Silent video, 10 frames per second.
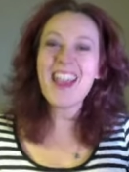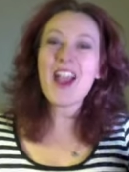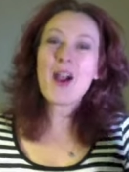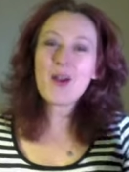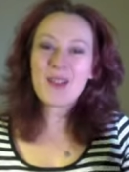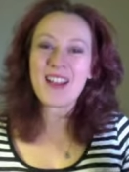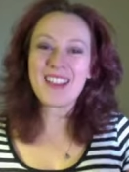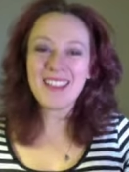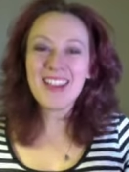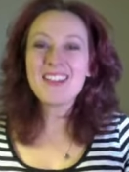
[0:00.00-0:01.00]
All
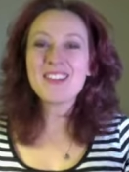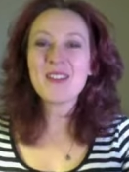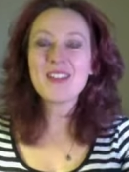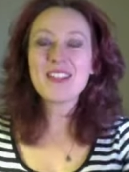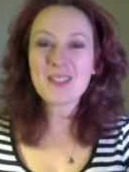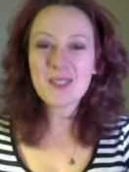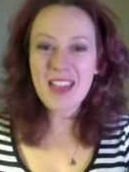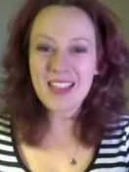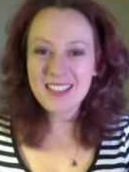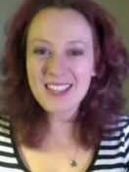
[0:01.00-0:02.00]
right, so it's
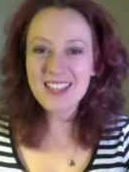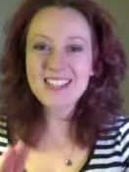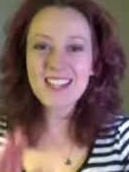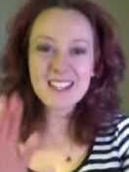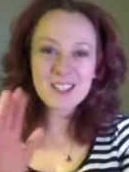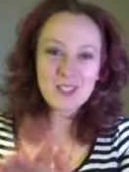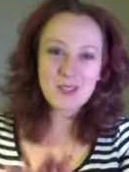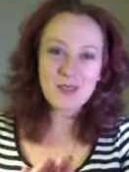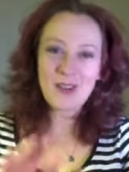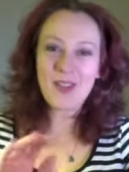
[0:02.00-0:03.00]
okay. You get to take
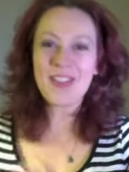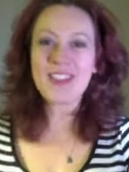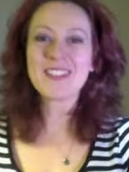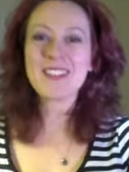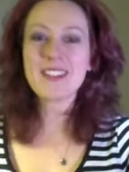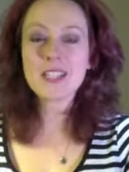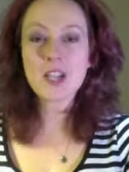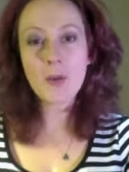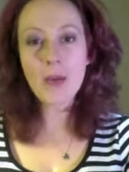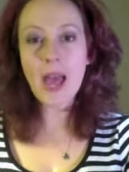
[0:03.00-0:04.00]
two on this. You get
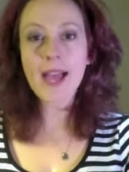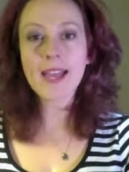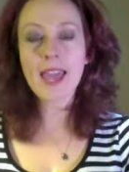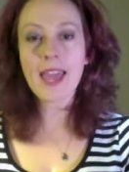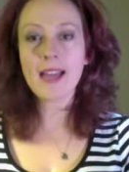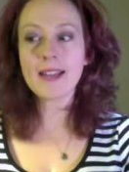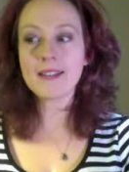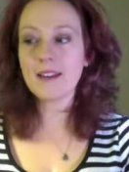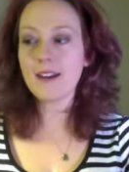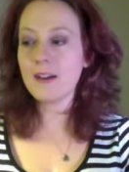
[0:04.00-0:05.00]
to go back
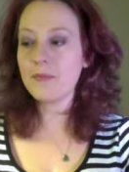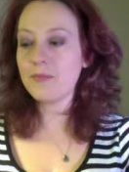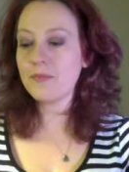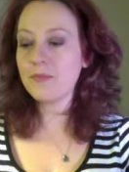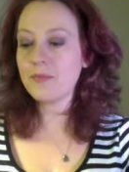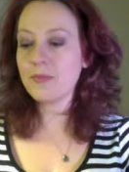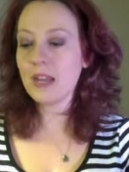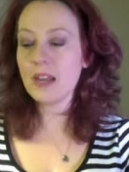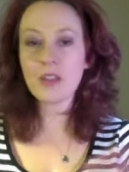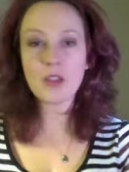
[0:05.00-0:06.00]
and um,
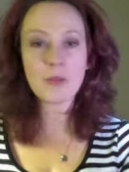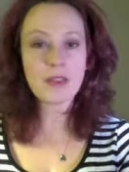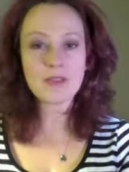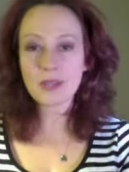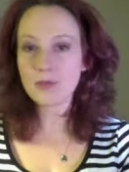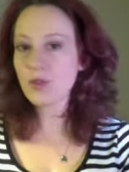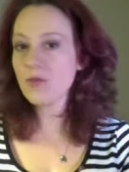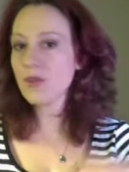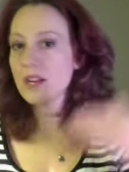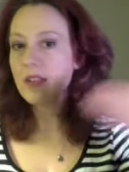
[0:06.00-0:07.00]
anything you may have skipped
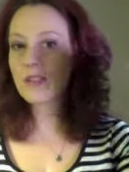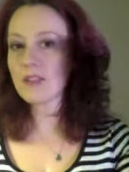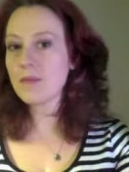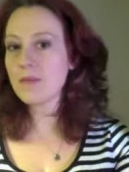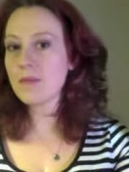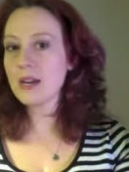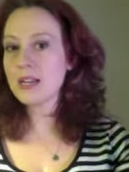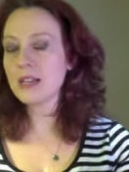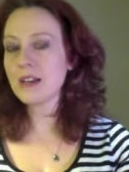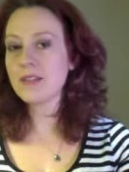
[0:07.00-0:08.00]
over, anything that
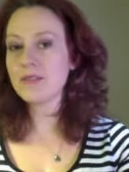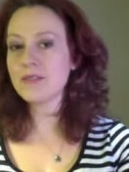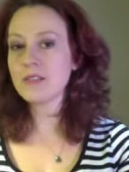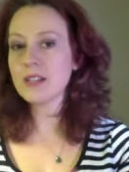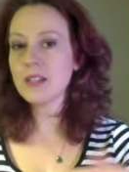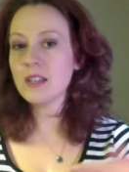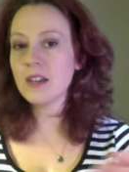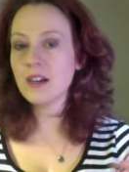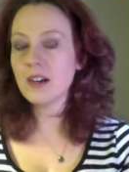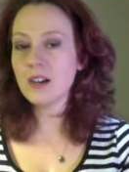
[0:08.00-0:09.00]
might have
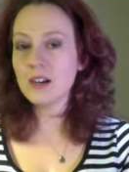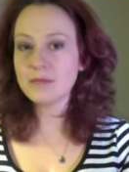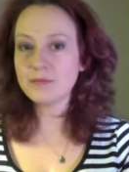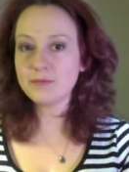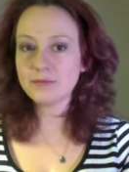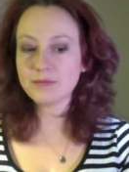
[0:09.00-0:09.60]
um,